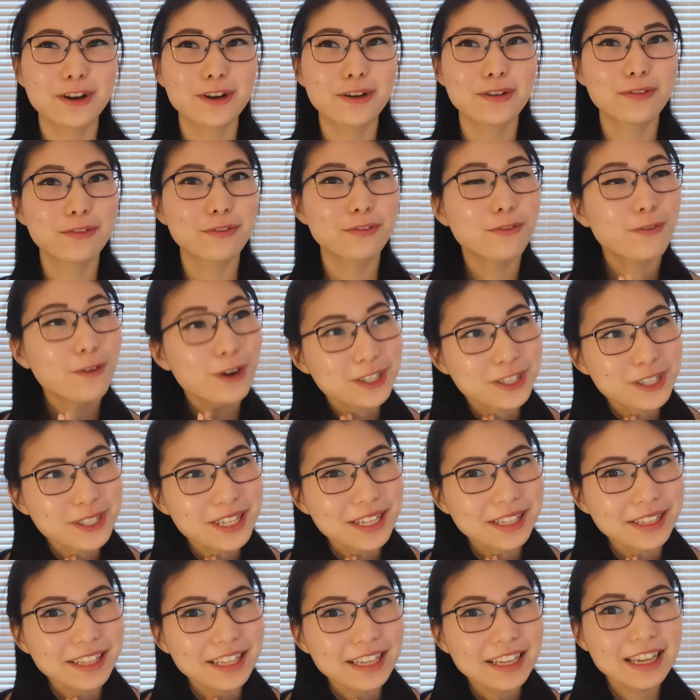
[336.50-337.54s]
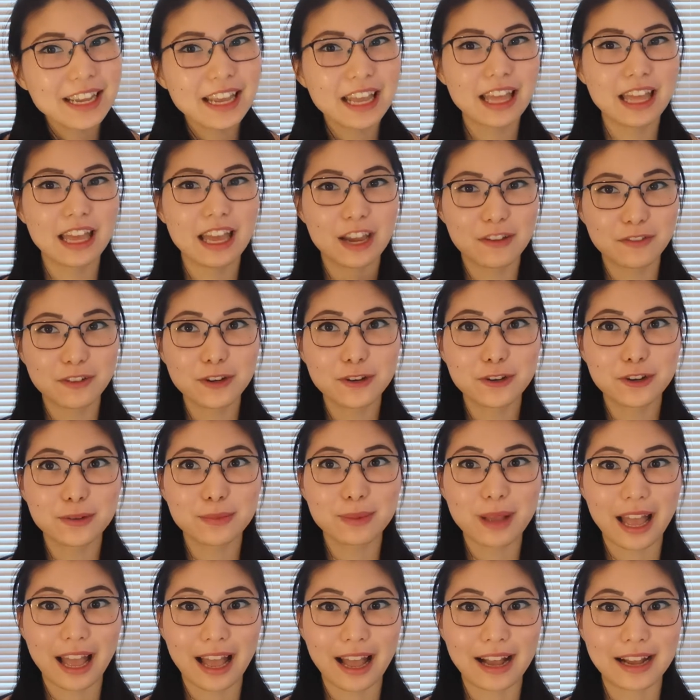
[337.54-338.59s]
Fortunately, every group
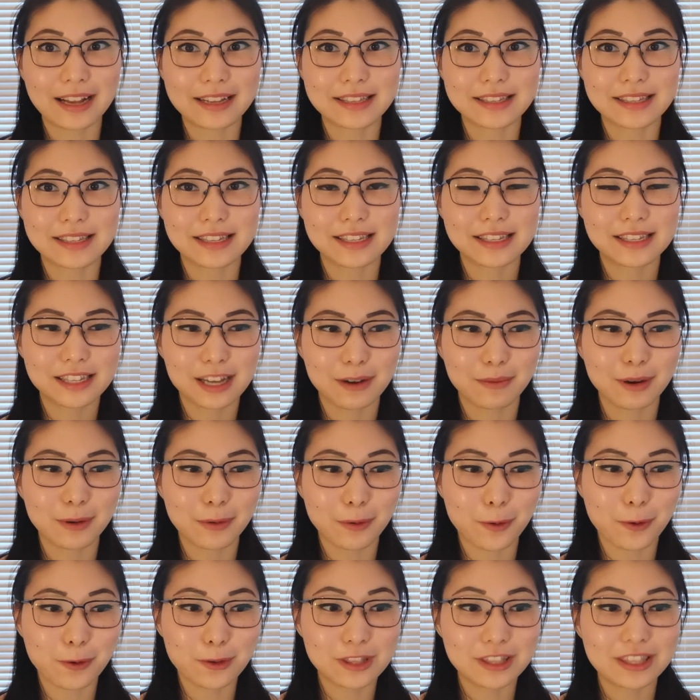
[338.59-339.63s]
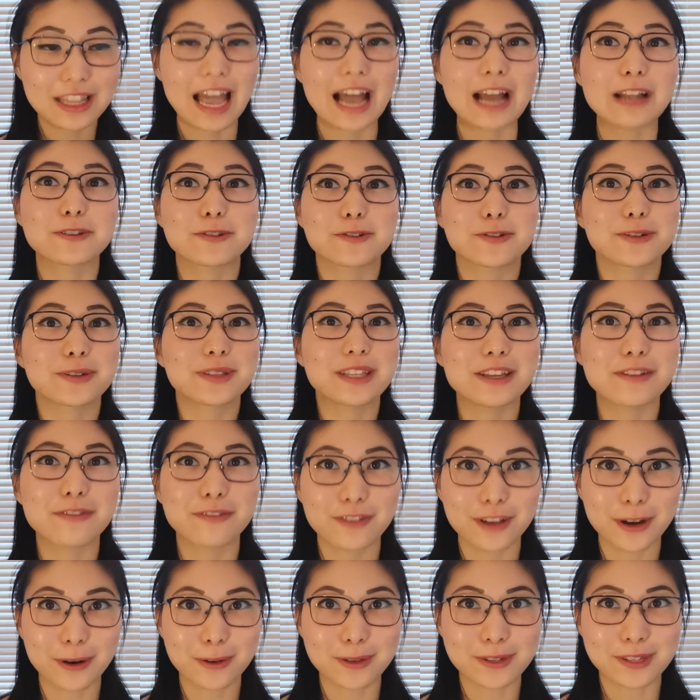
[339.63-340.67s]
has someone who naturally
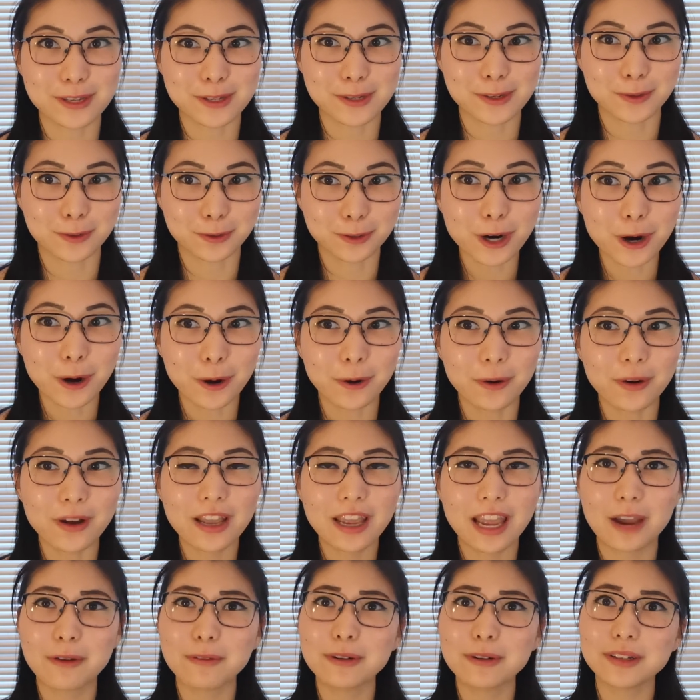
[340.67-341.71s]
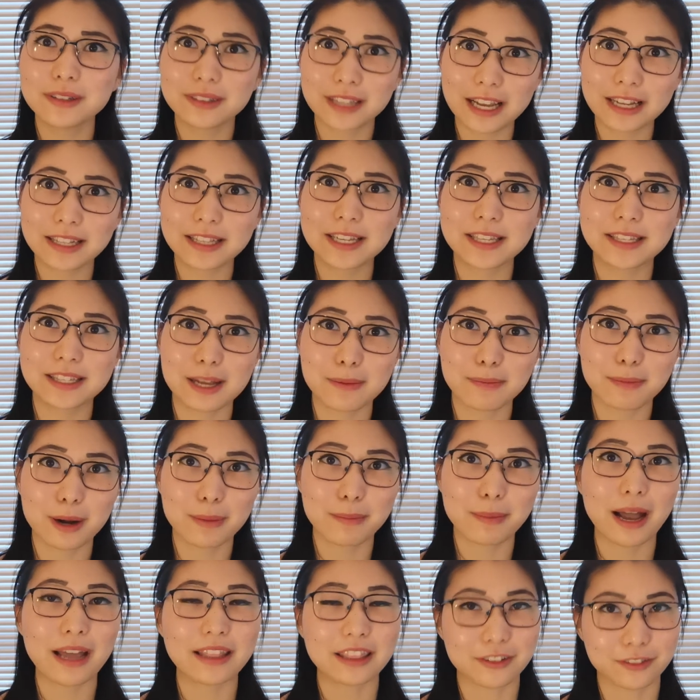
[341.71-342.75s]
fills this role and will likely step
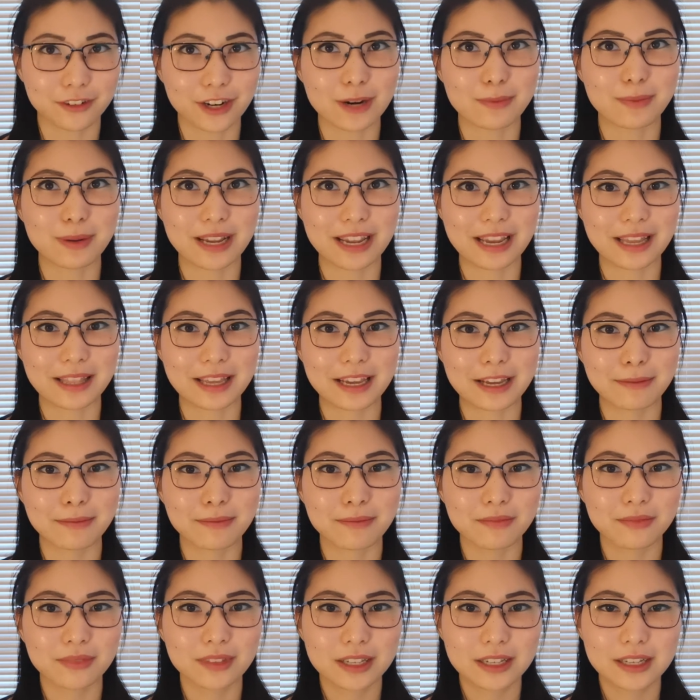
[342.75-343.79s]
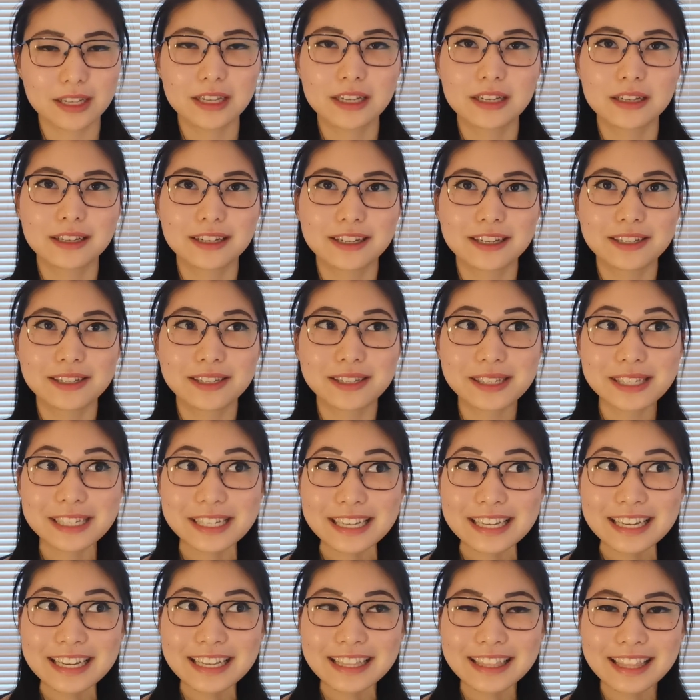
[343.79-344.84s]
up at the very beginning.
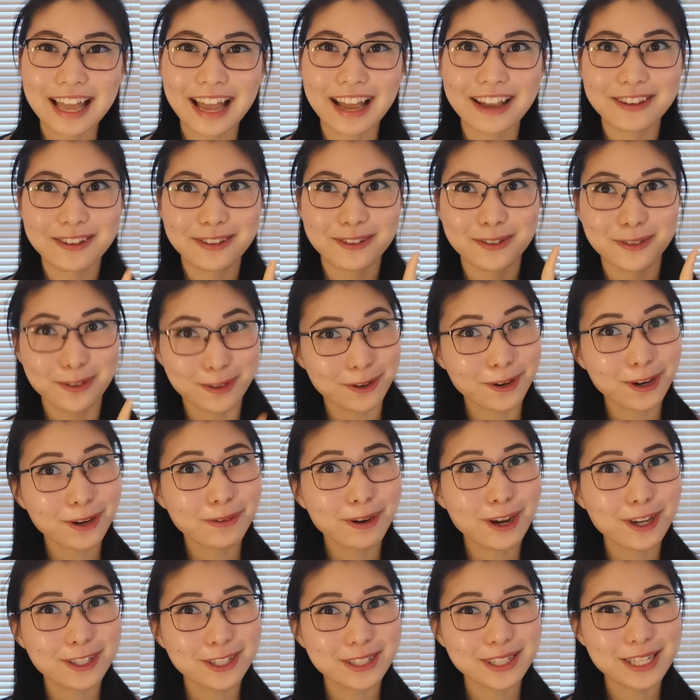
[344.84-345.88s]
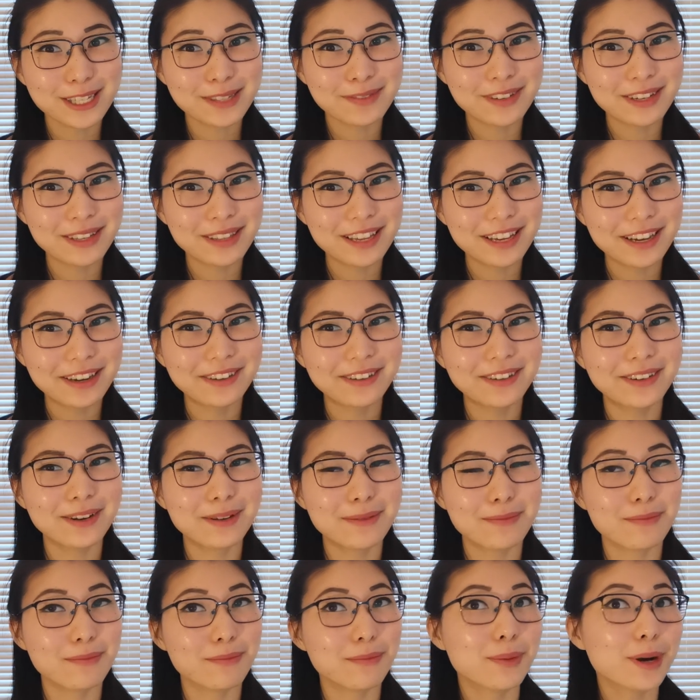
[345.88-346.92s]
Seeing that you're watching this video,
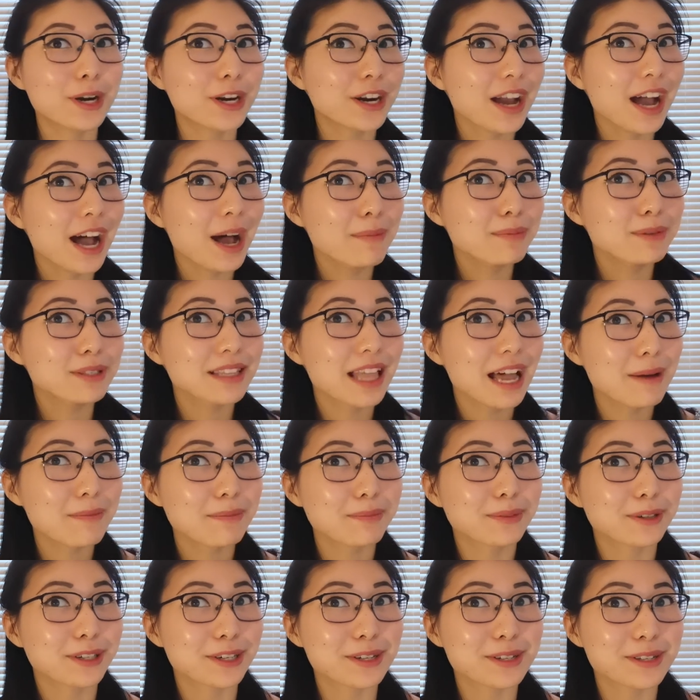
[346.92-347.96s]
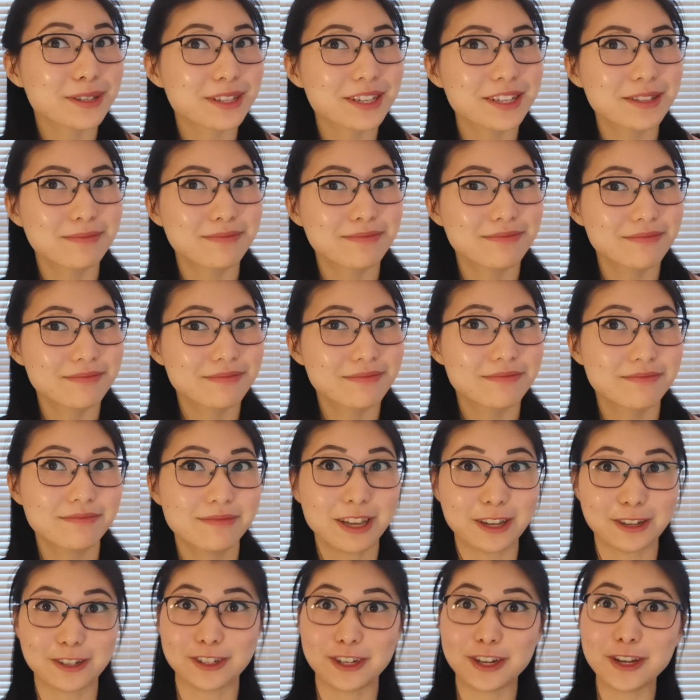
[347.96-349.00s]
perhaps that person
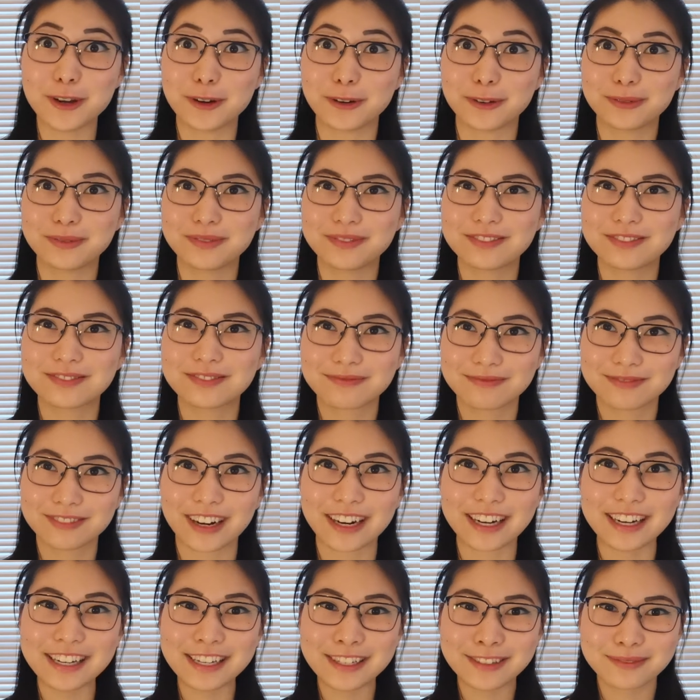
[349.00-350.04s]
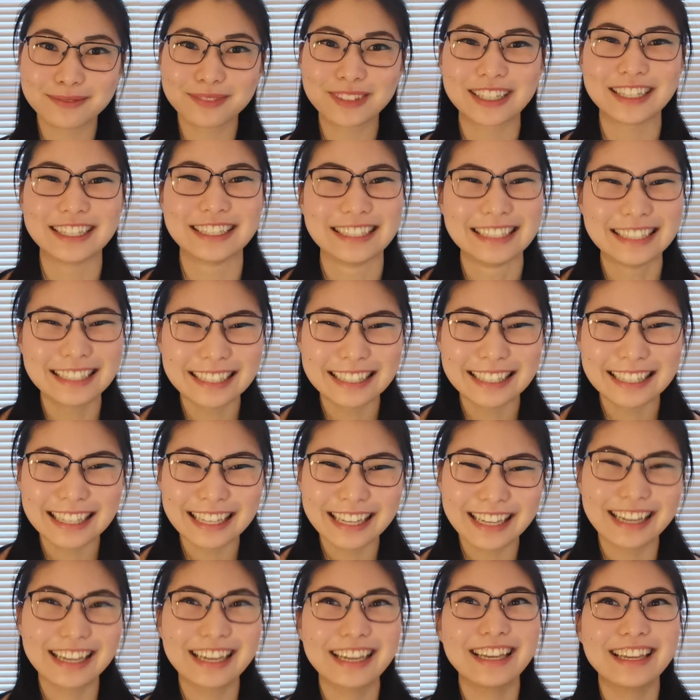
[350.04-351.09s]
is you, right?
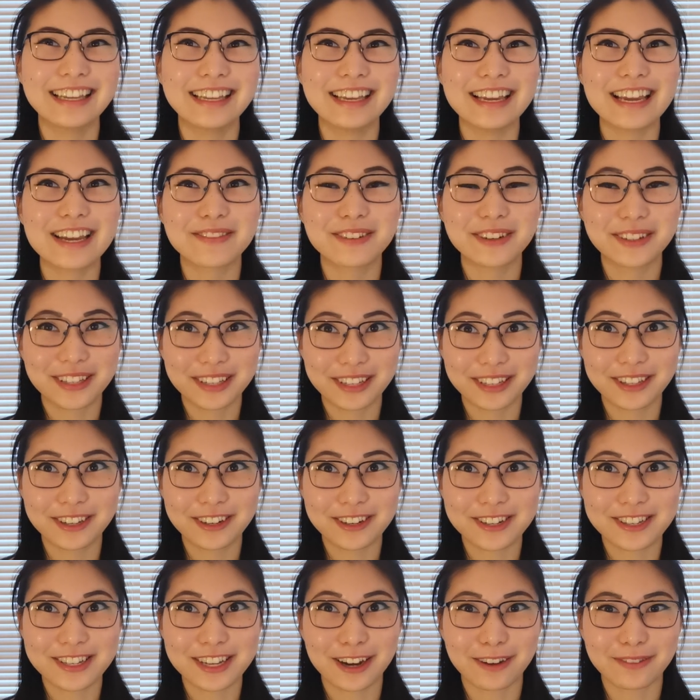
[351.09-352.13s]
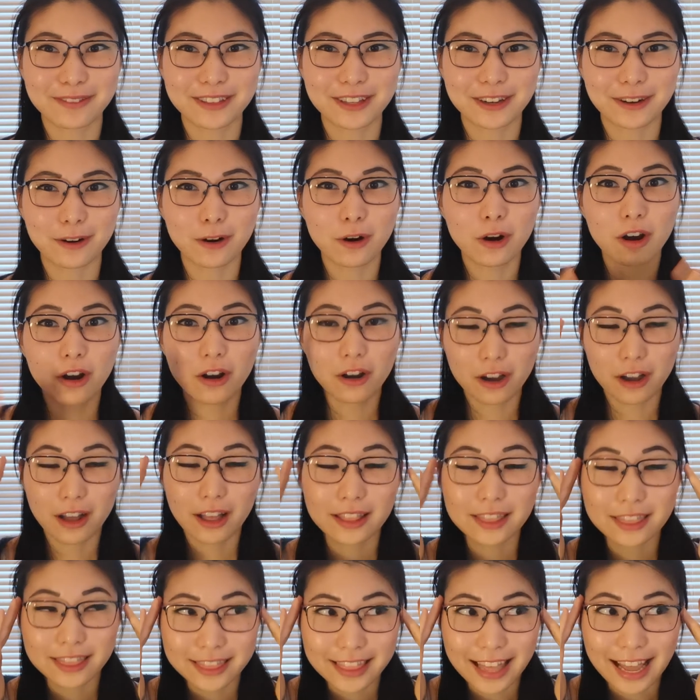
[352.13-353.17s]
If you're thinking to yourself though,
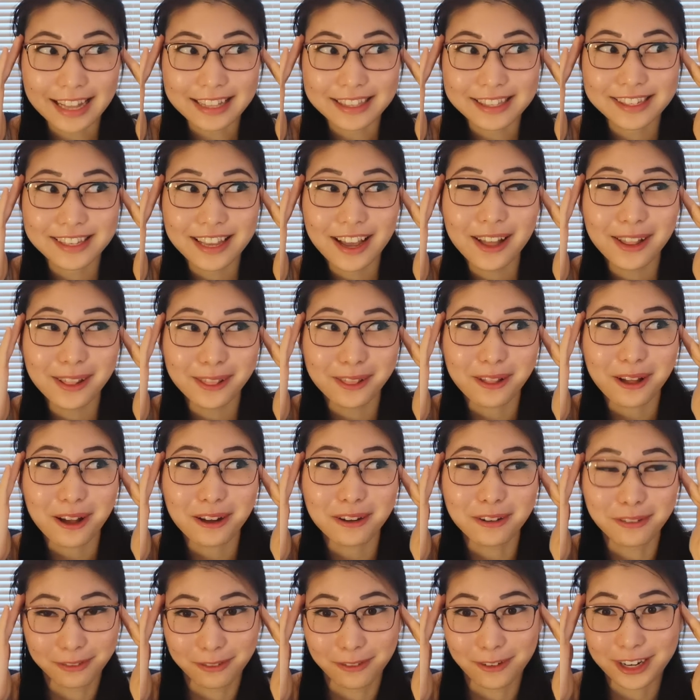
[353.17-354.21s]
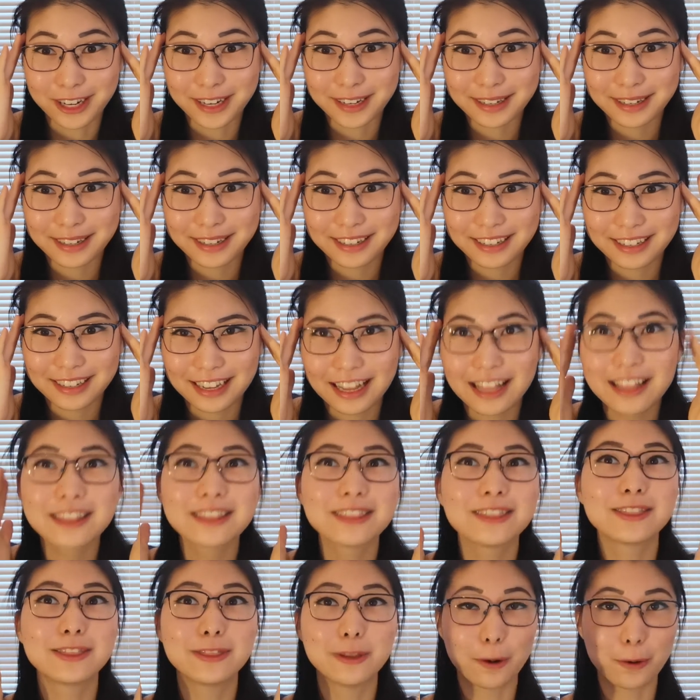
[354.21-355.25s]
that's a lot of work.
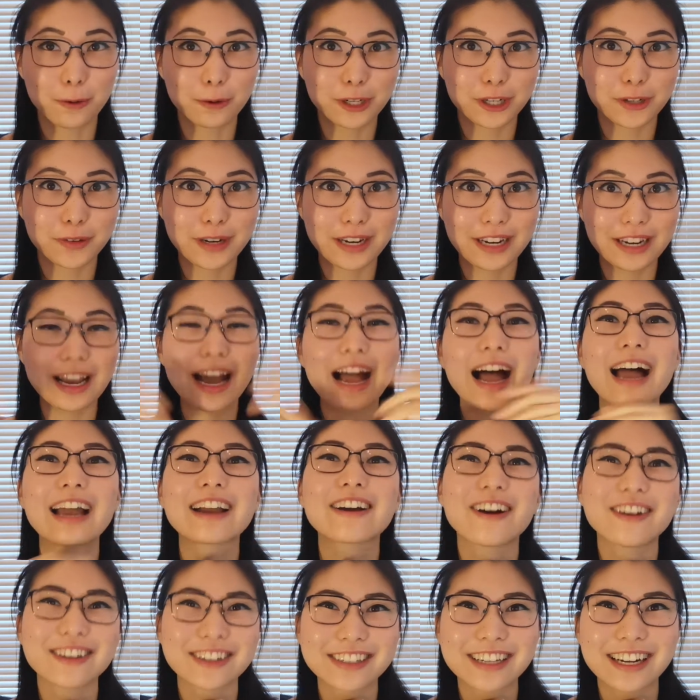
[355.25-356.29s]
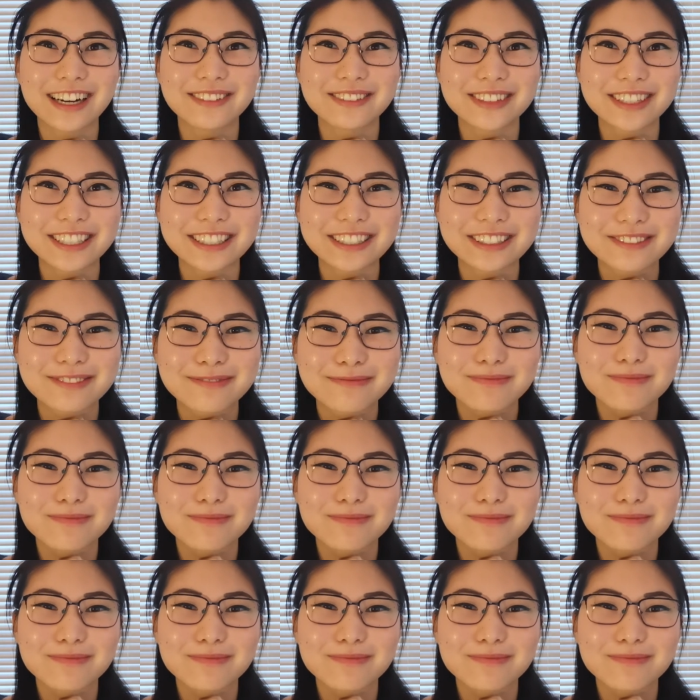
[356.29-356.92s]
Don't worry, I got you covered.